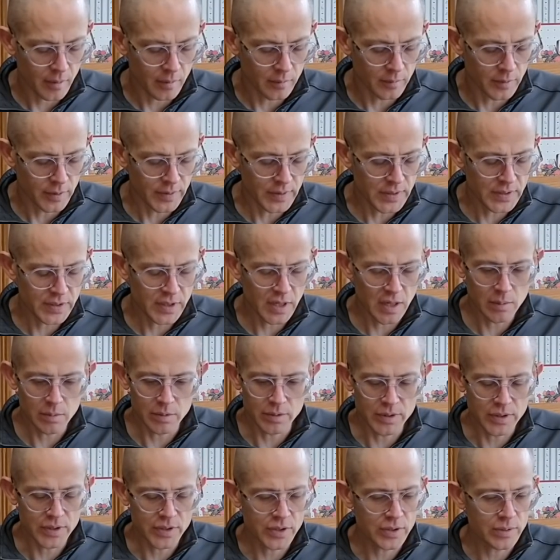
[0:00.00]
Really stable,
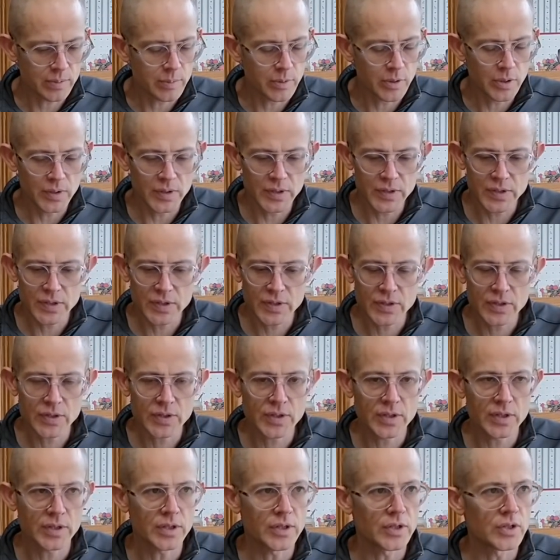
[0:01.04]
just smooth. This is
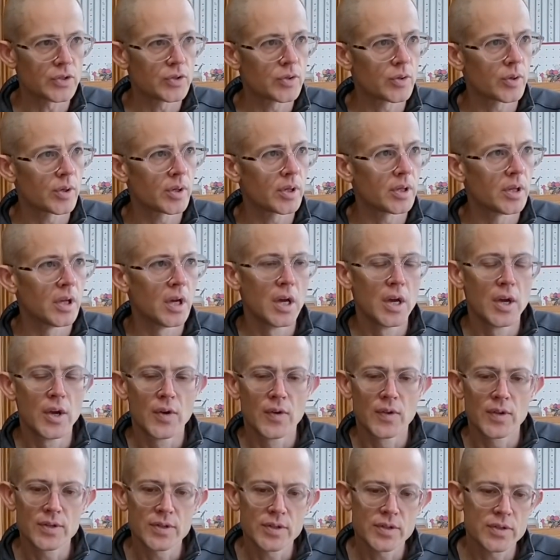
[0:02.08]
just
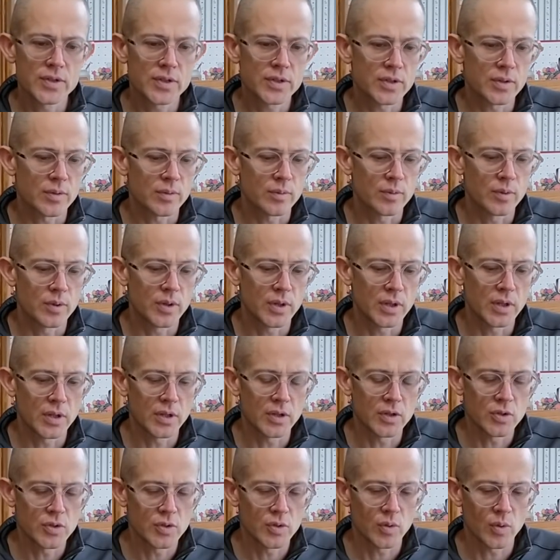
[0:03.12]
a really
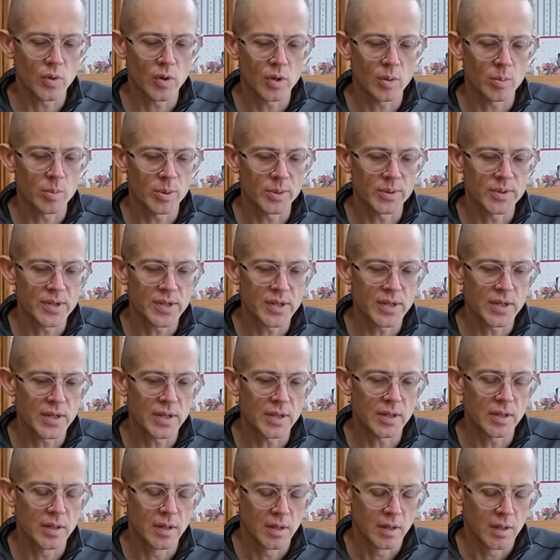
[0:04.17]
enjoyable
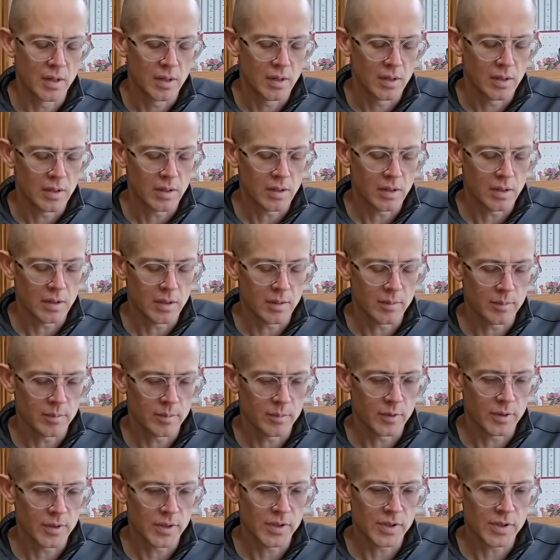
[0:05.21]
tea.
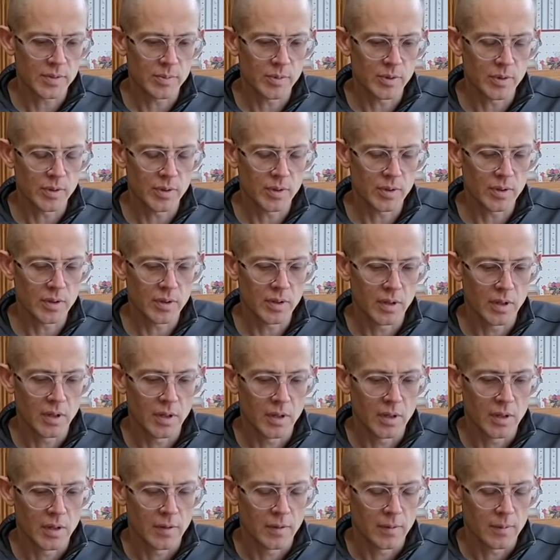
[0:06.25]
Really smooth,
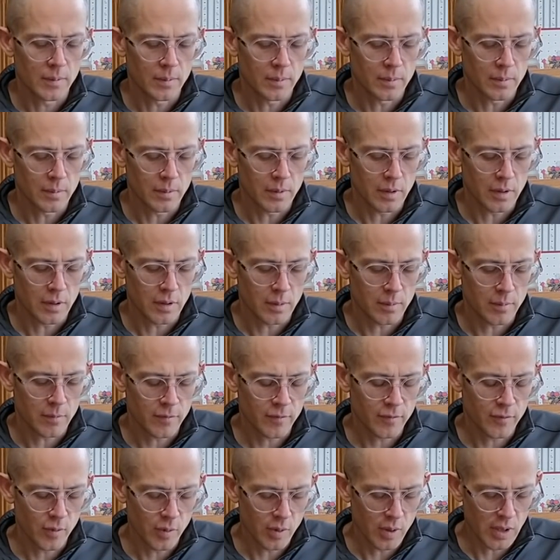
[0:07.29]

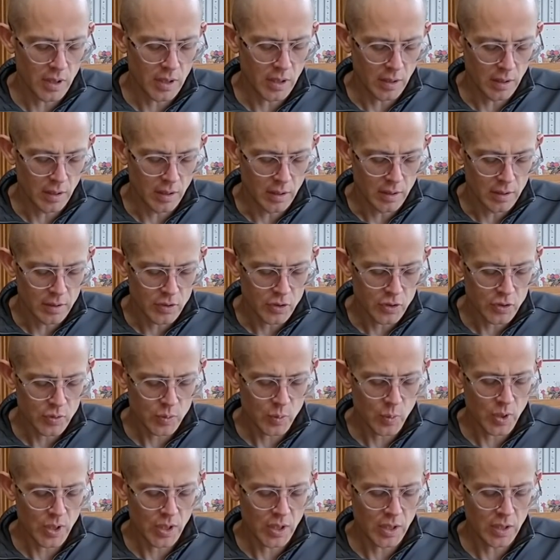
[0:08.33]
fruity,
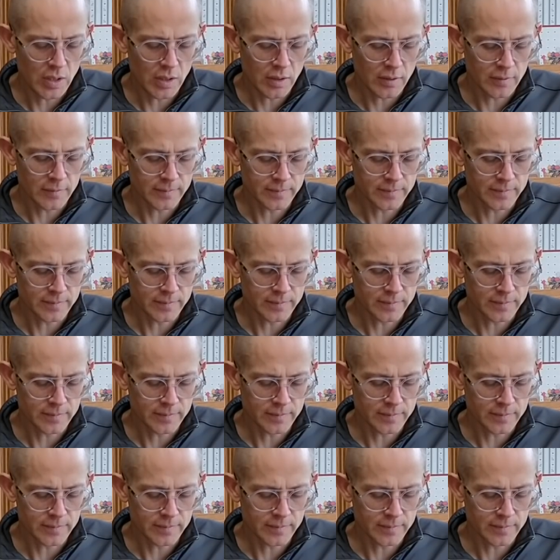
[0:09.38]
sweet.